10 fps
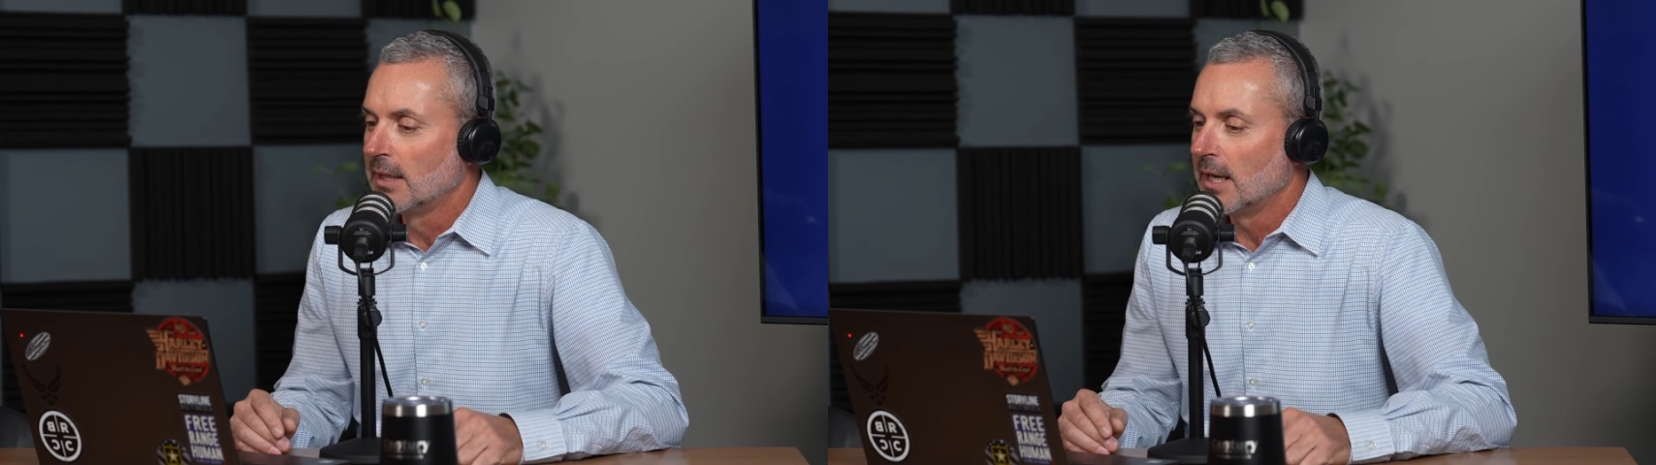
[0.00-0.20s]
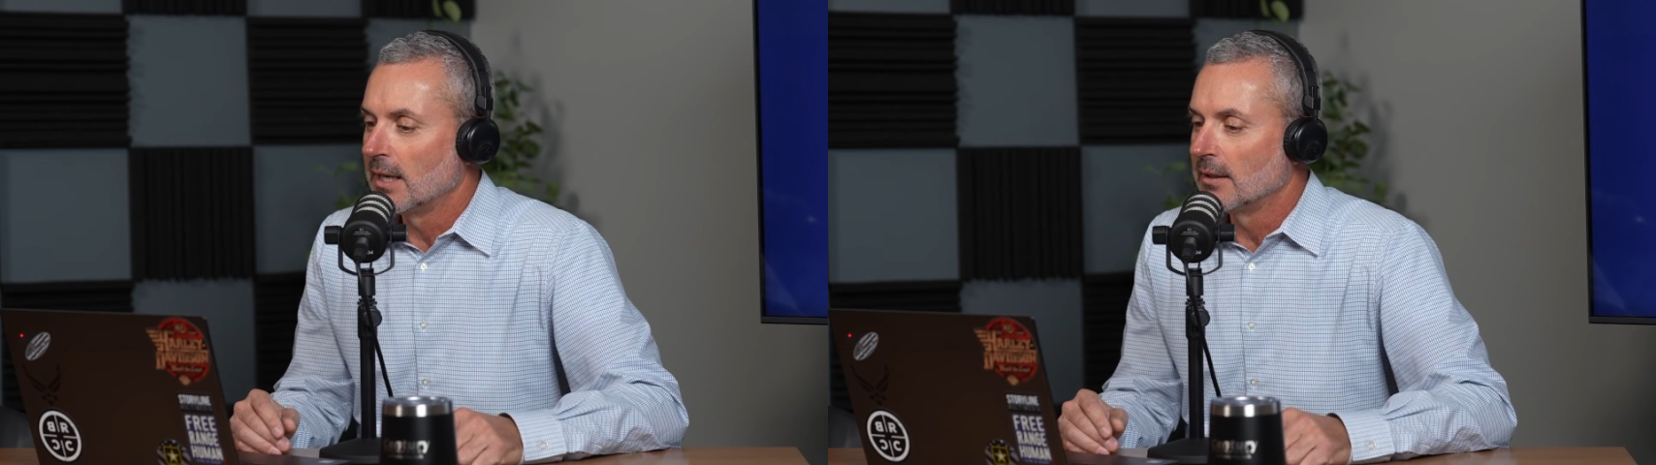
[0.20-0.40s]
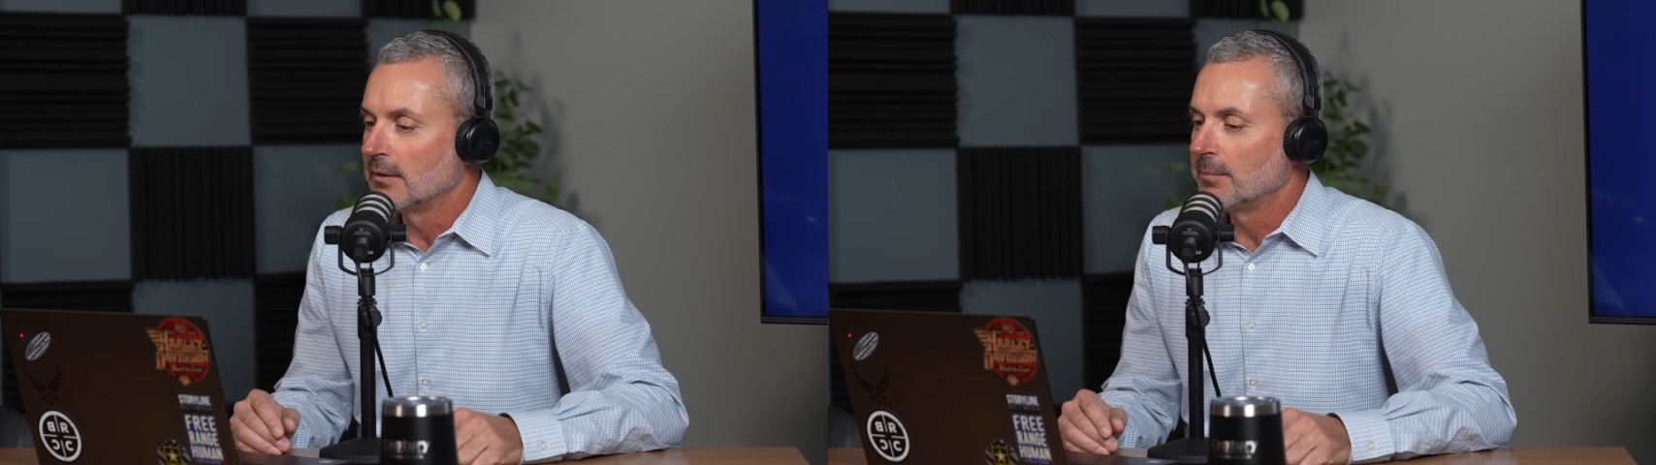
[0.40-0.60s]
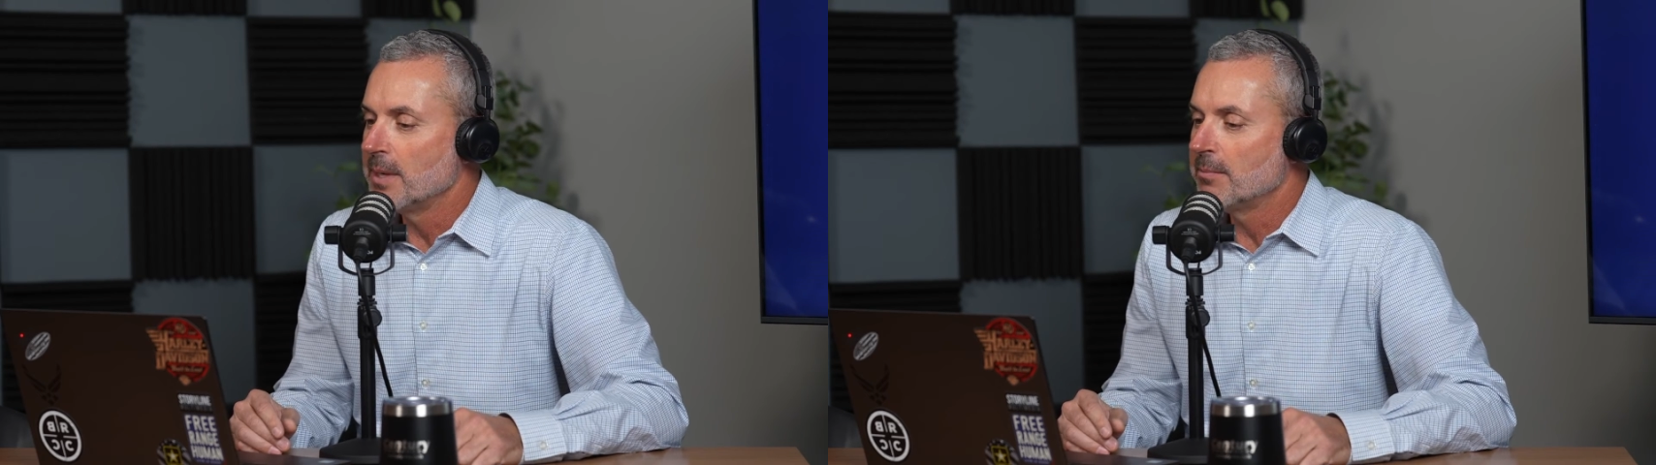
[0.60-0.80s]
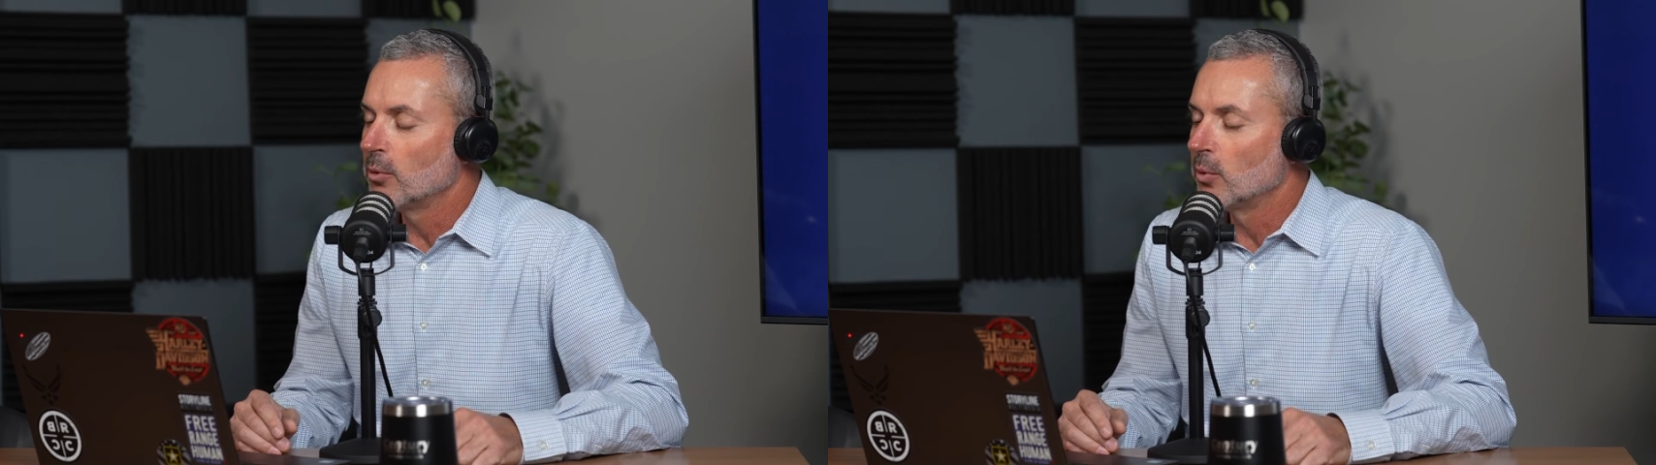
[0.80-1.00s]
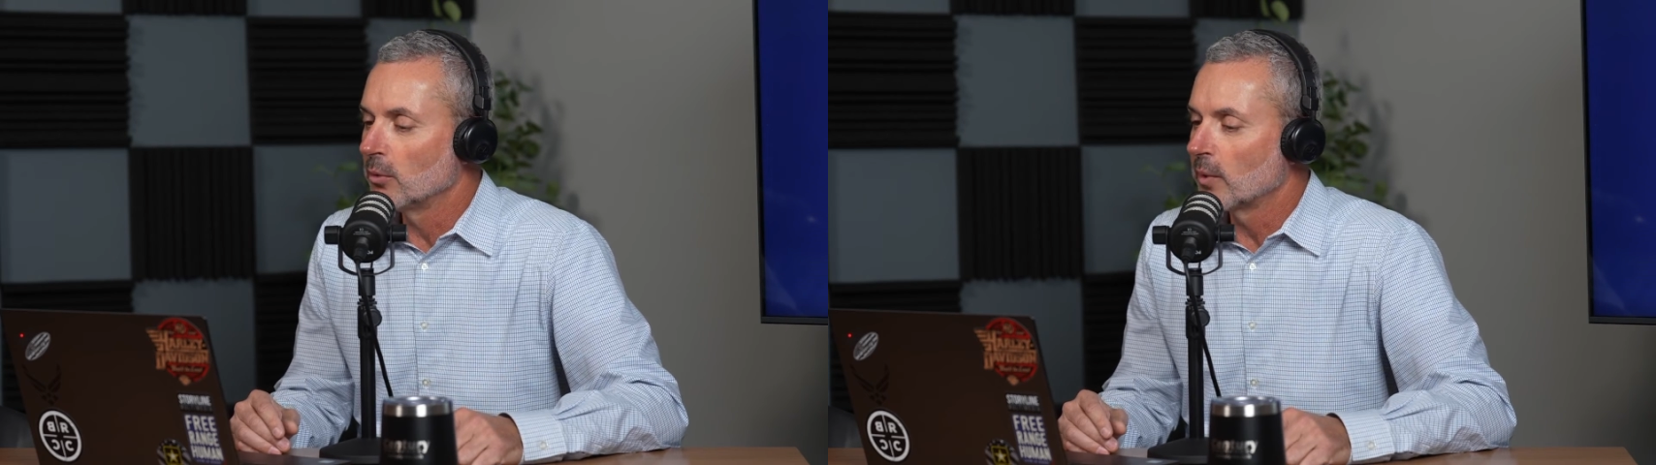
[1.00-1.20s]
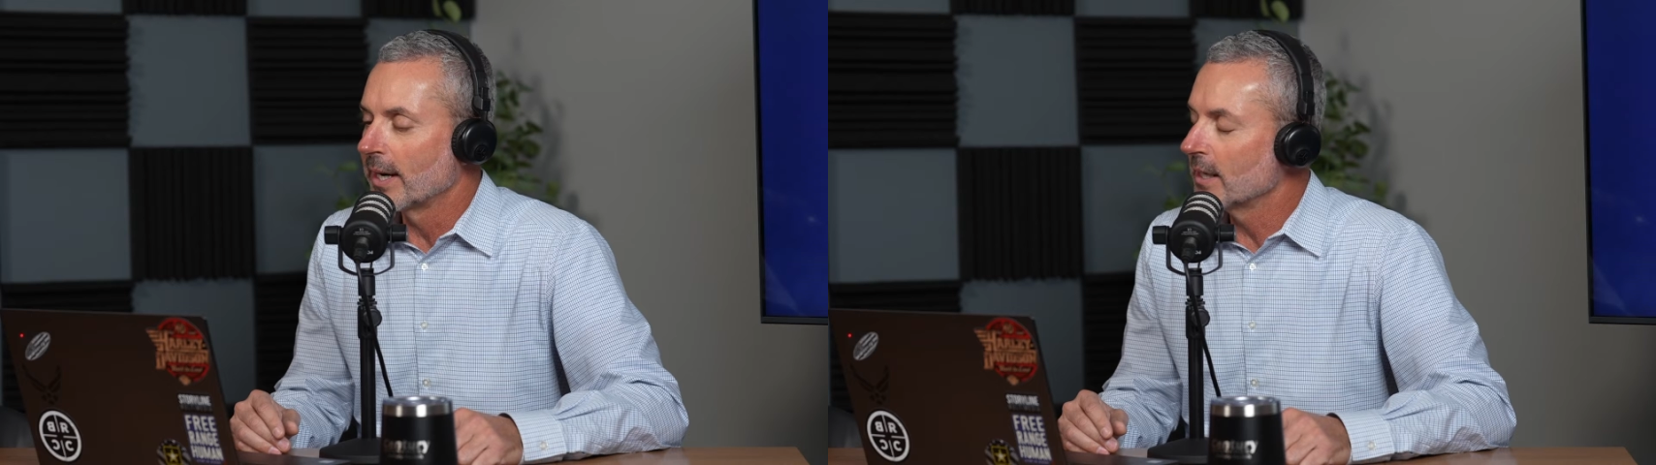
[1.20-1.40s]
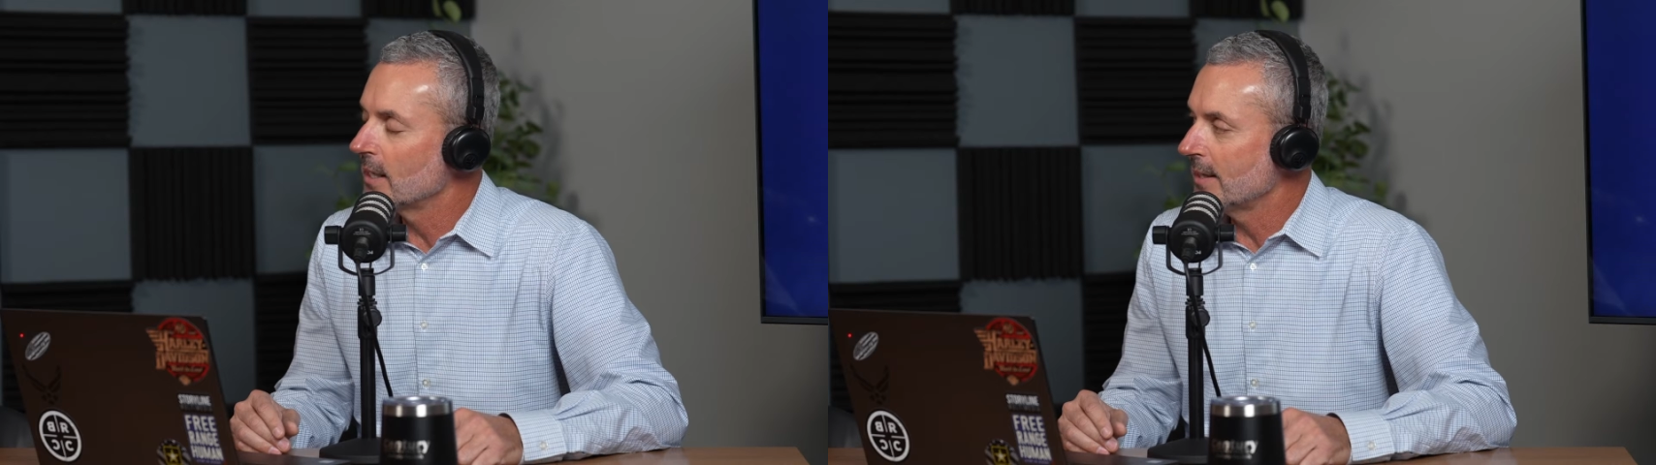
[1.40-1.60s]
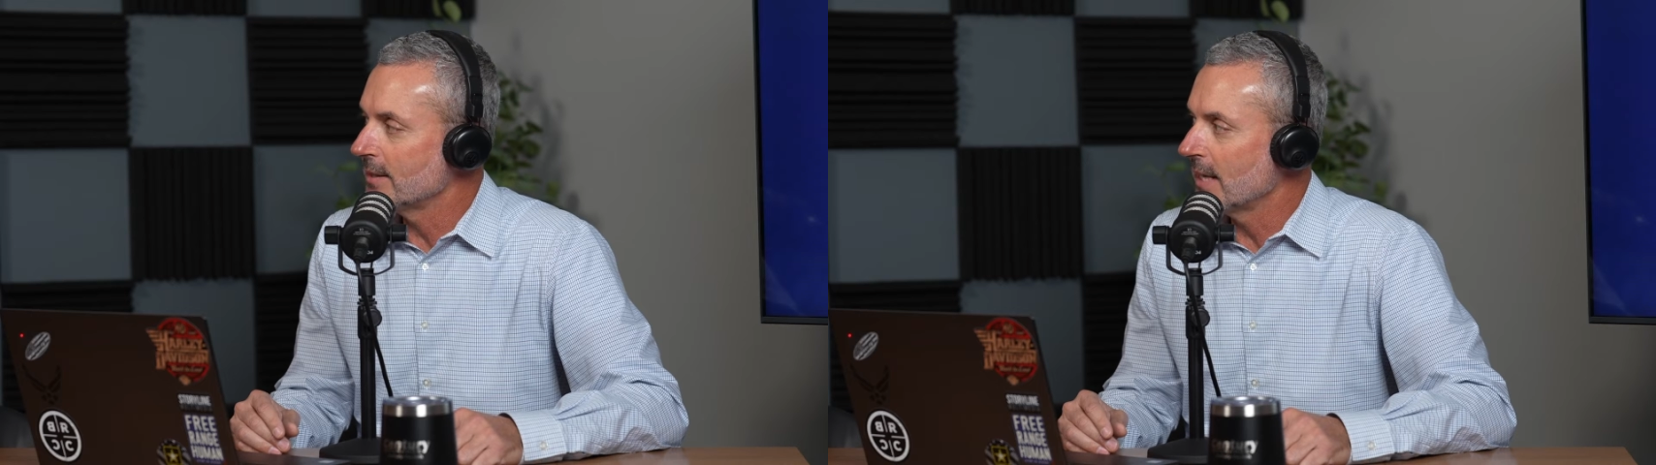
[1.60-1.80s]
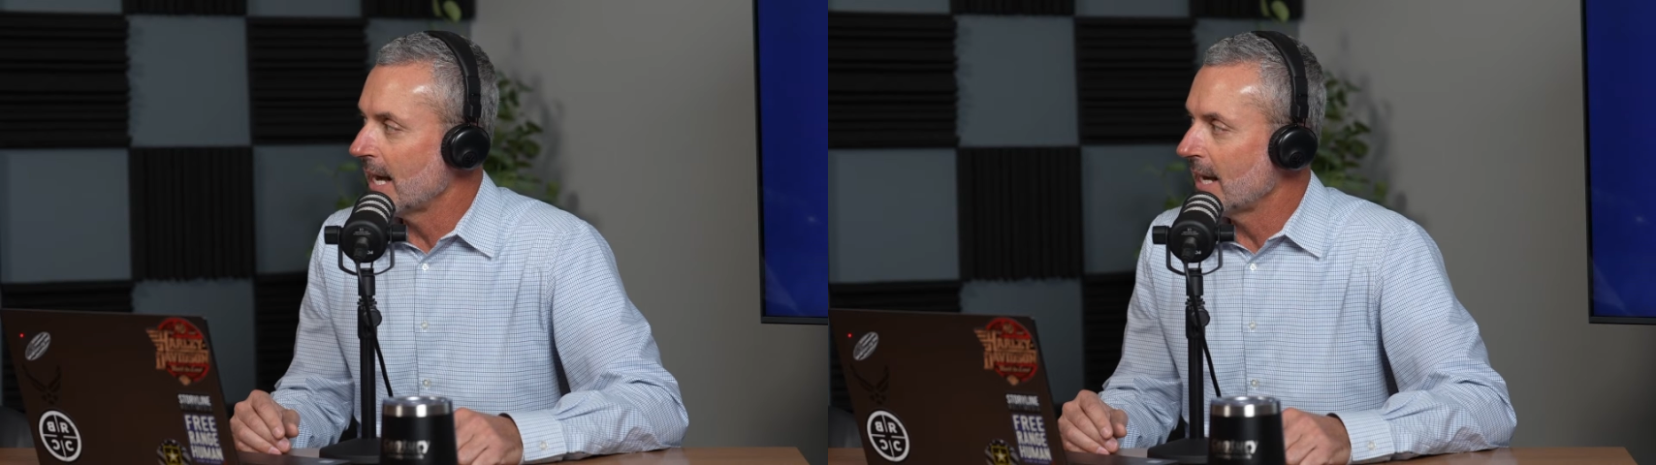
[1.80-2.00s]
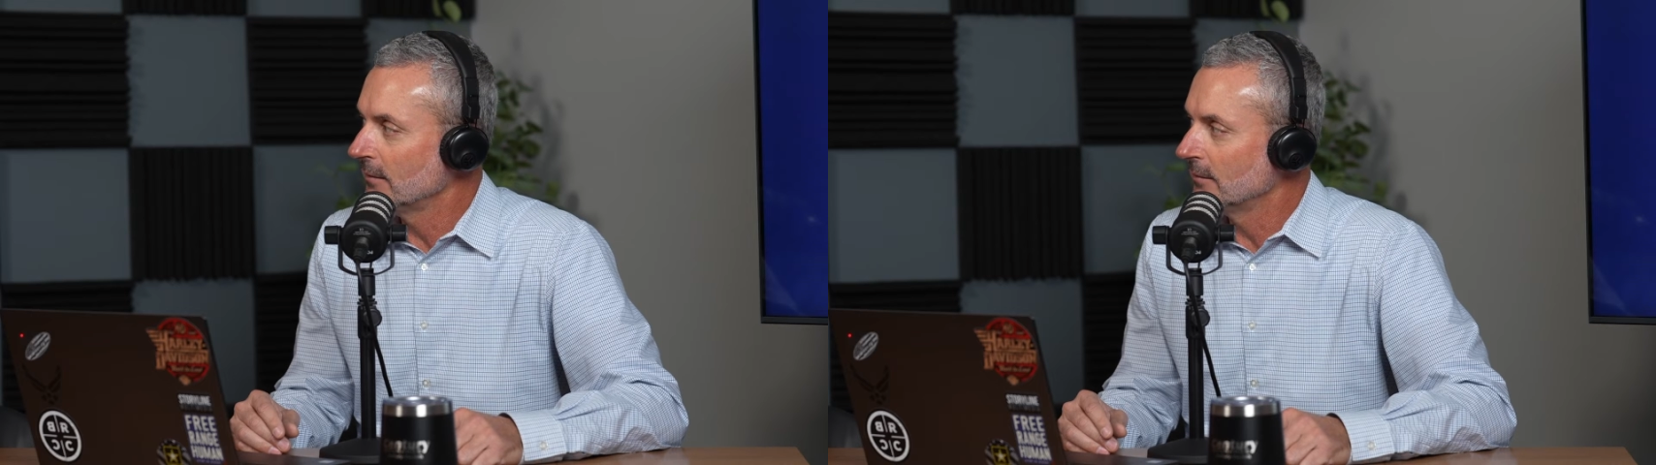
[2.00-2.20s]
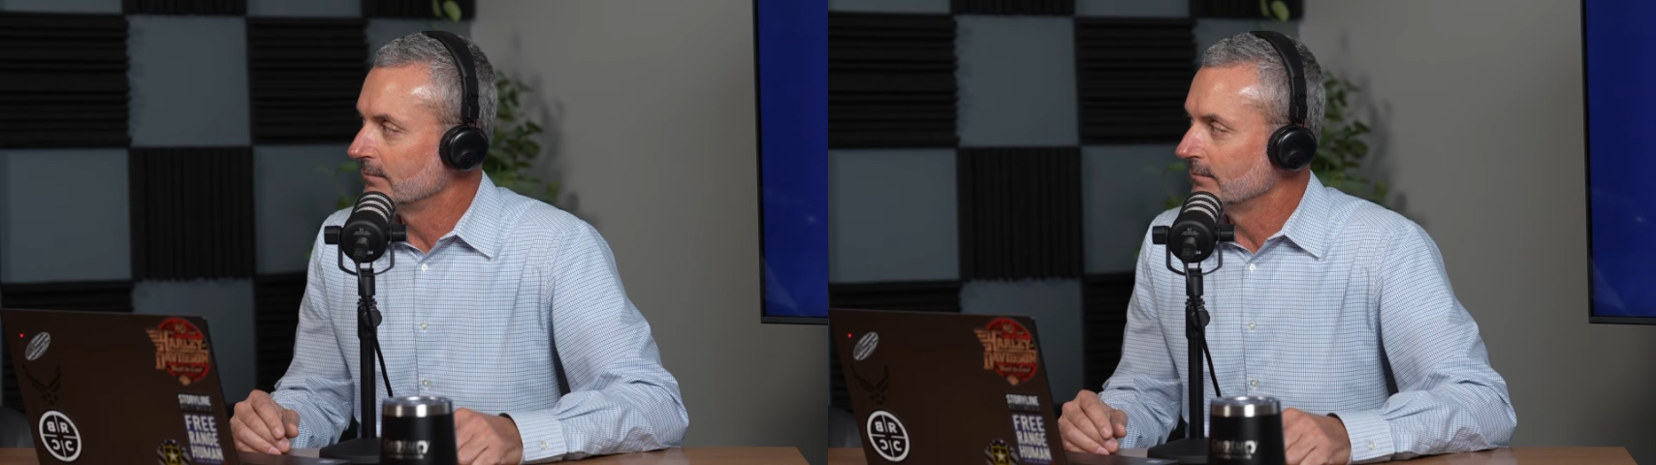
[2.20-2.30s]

uh, people will recognize that